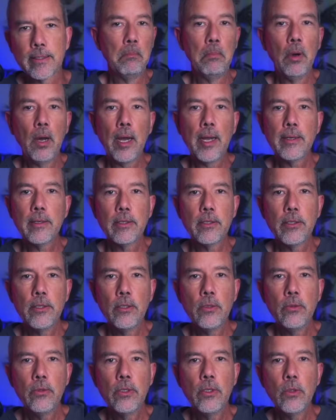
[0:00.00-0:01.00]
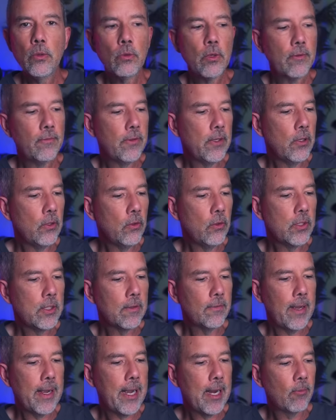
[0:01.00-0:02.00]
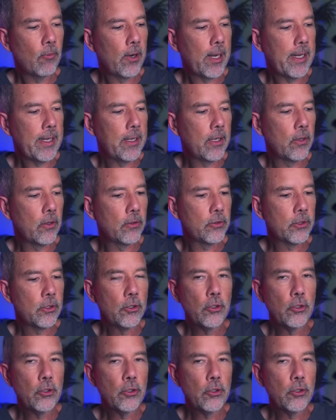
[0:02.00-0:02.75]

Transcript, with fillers: But you do reviews of ham radios.